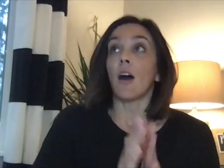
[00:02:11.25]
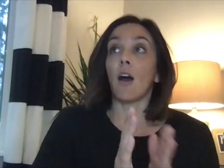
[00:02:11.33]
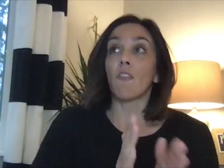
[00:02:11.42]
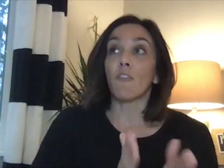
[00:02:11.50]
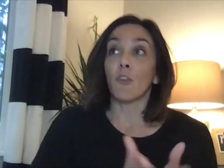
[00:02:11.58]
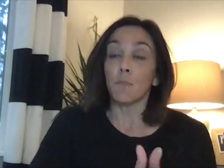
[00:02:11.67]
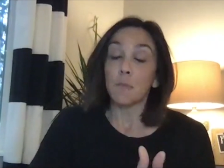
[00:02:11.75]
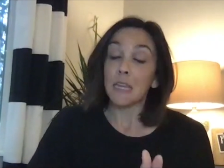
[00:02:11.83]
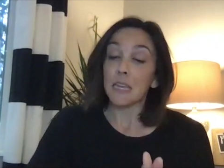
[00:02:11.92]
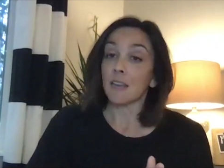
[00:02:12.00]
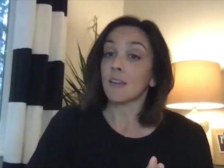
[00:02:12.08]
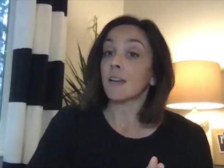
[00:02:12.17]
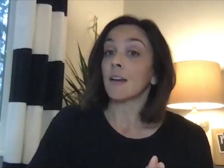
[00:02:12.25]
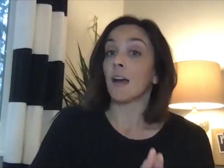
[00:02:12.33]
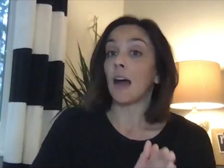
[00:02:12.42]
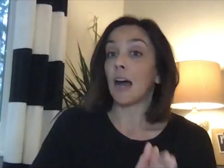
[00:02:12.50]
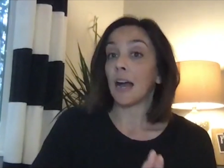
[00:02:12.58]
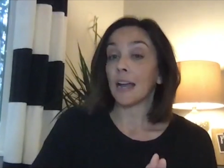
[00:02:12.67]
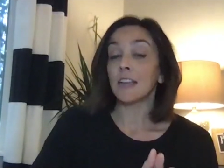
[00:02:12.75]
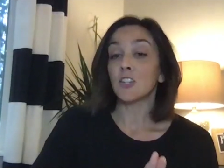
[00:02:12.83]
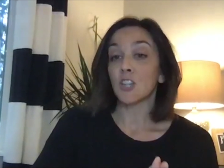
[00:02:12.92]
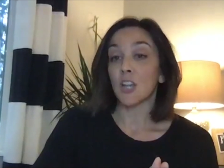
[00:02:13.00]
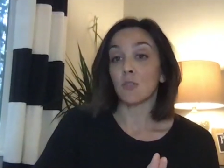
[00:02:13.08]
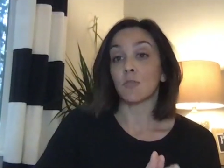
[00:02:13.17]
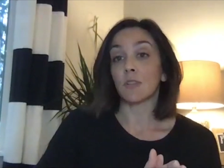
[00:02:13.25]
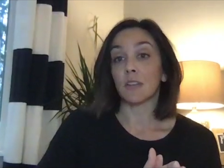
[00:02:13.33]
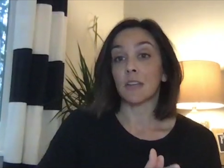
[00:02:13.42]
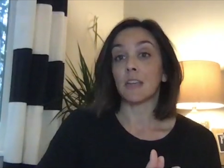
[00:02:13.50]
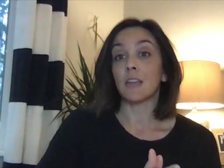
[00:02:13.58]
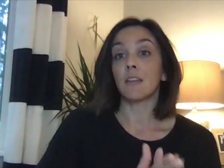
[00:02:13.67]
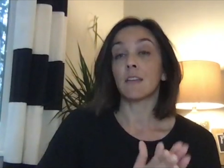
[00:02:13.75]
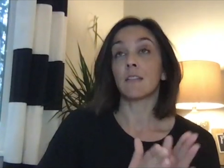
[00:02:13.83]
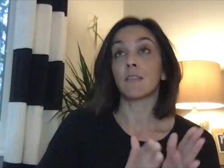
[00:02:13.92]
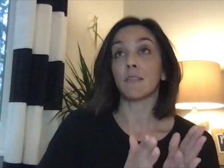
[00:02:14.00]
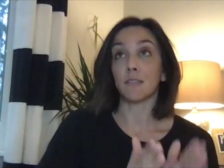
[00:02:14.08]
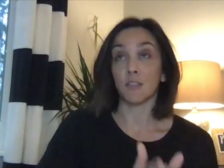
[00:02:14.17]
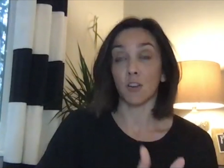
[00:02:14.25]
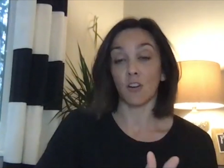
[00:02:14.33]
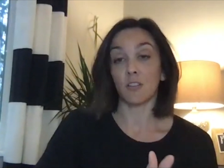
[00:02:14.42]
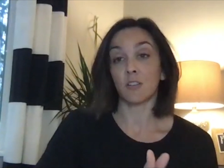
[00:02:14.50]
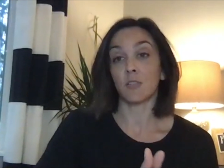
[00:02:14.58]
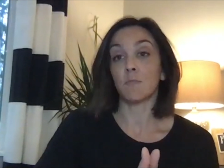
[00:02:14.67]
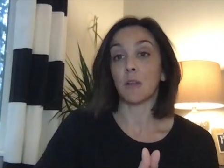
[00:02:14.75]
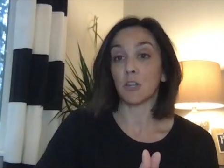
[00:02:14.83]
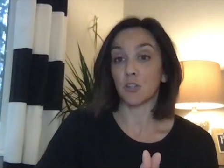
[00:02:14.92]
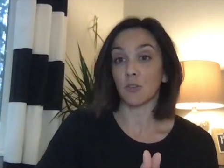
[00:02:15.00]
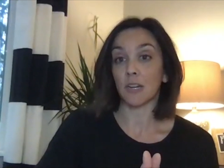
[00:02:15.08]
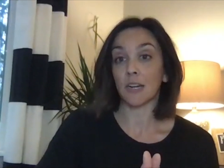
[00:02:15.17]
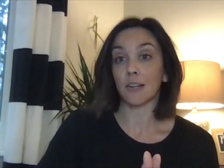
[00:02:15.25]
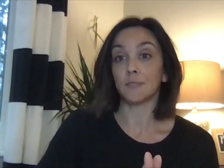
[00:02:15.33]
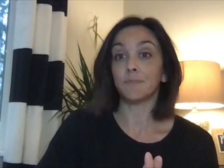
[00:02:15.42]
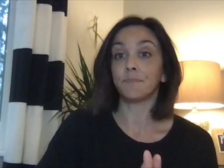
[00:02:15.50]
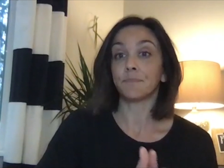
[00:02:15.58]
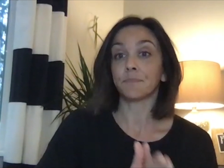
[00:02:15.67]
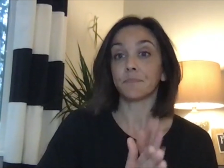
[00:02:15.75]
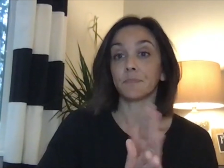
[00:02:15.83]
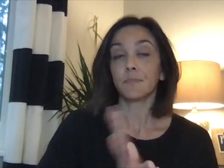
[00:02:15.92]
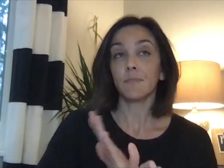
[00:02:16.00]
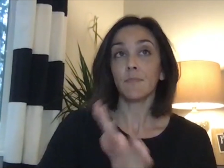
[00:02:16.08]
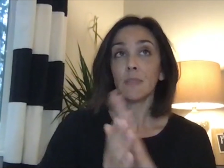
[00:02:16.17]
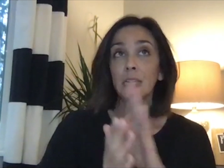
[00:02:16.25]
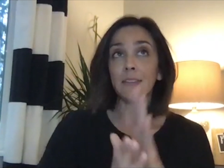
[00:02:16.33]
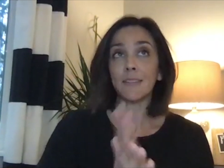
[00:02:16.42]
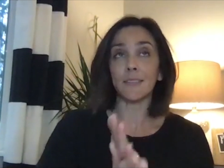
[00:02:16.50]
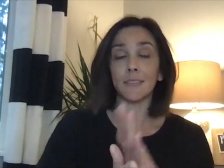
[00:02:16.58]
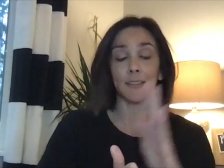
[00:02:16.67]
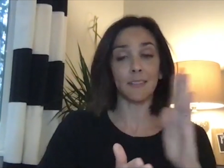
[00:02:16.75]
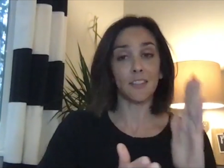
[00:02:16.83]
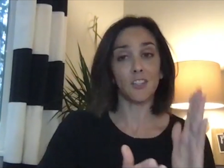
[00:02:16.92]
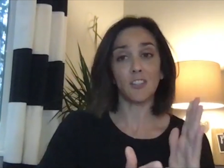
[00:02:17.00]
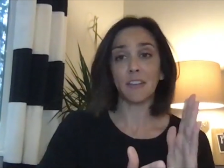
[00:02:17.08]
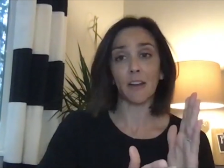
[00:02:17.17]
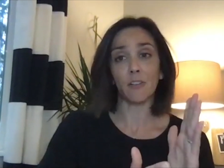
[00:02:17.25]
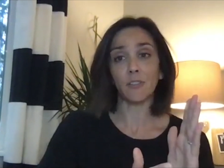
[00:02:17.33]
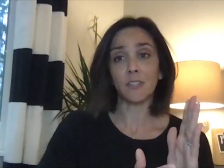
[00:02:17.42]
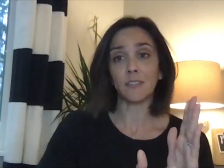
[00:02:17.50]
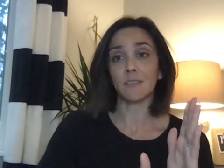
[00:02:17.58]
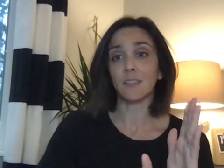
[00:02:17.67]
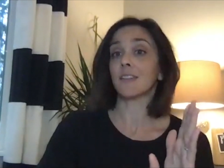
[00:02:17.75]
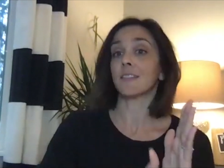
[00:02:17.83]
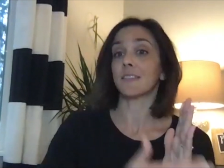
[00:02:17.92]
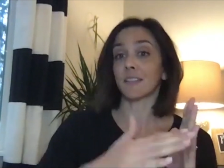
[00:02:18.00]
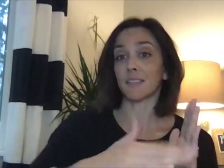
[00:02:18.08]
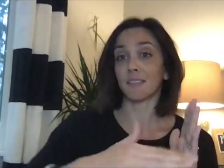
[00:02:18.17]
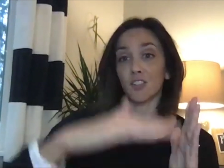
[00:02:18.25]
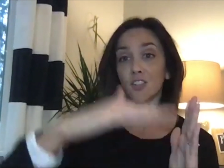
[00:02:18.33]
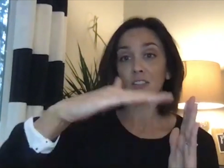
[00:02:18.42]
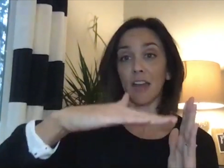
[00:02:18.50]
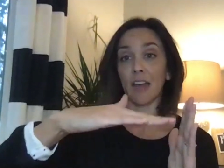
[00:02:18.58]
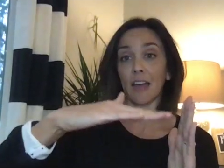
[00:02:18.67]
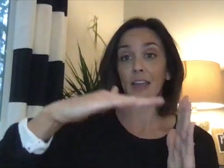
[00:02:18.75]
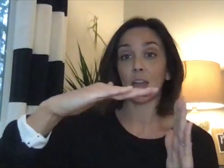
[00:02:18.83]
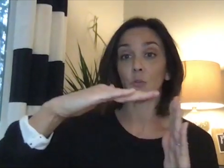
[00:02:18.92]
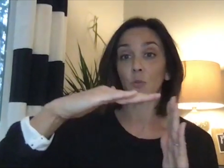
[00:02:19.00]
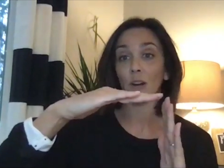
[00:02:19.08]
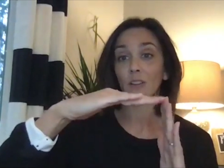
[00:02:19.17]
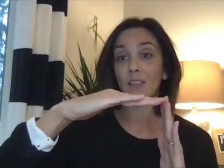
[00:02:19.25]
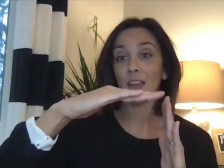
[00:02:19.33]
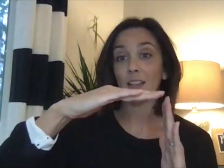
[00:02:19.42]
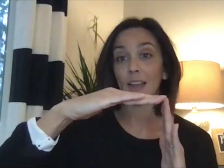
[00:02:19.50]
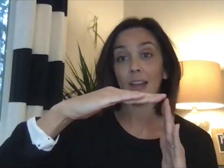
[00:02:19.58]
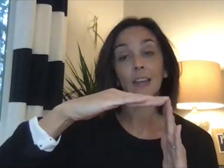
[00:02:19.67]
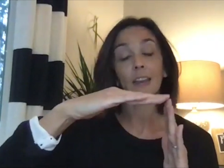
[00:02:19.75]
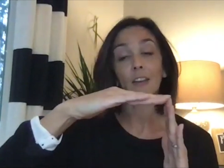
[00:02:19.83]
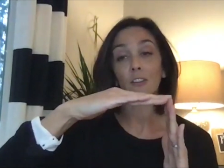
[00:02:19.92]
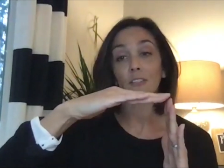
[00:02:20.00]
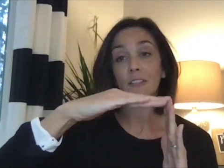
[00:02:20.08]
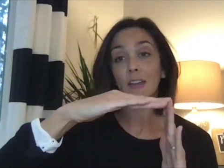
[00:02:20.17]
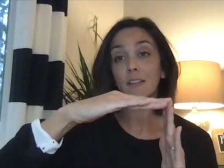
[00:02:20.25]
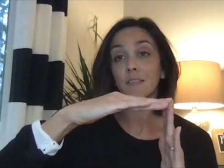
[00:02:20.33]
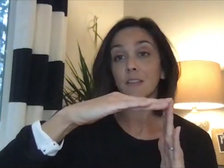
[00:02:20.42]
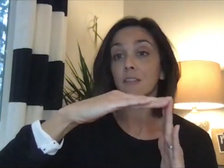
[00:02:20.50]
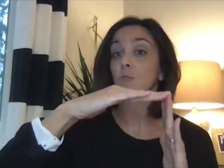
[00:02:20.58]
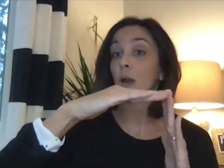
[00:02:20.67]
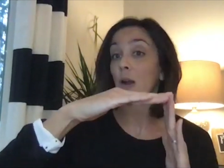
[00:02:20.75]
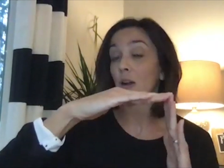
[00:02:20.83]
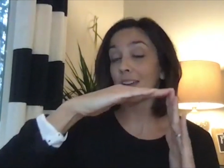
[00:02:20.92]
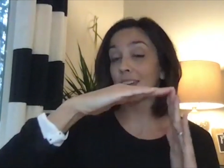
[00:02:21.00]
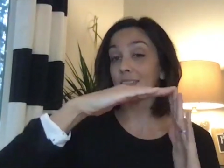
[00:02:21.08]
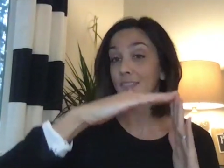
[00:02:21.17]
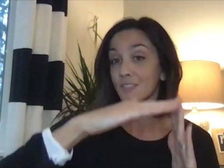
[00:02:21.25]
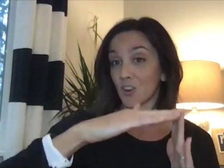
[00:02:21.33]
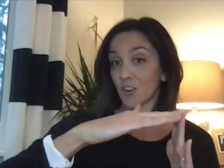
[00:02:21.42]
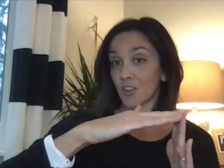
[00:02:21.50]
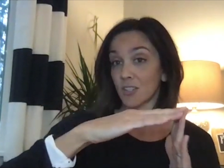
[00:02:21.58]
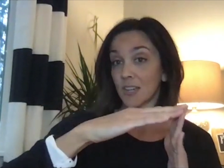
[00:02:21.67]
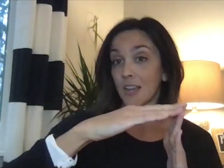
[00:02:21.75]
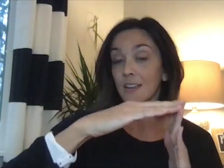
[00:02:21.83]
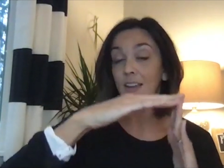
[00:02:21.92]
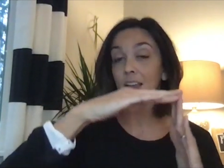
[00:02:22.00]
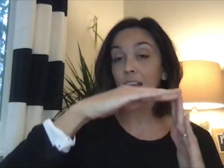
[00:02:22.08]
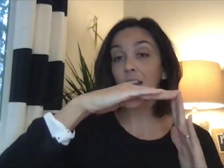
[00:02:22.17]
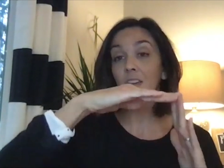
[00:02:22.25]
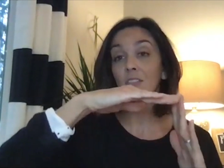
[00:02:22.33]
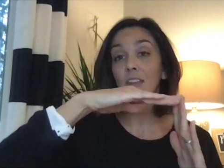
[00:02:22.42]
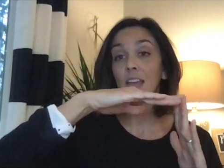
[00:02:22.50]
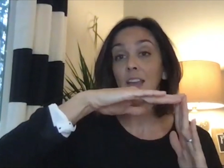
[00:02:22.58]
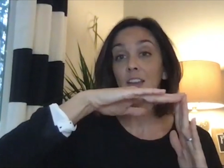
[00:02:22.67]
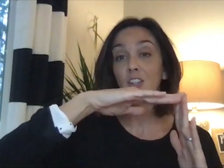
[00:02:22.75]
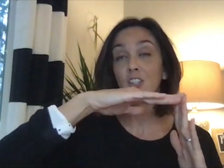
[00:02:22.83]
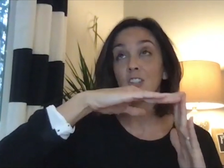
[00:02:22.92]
For me, I generally start measuring 6 inches out, 6 inches high, and where that line intersects is where I start. And I kind of gauge,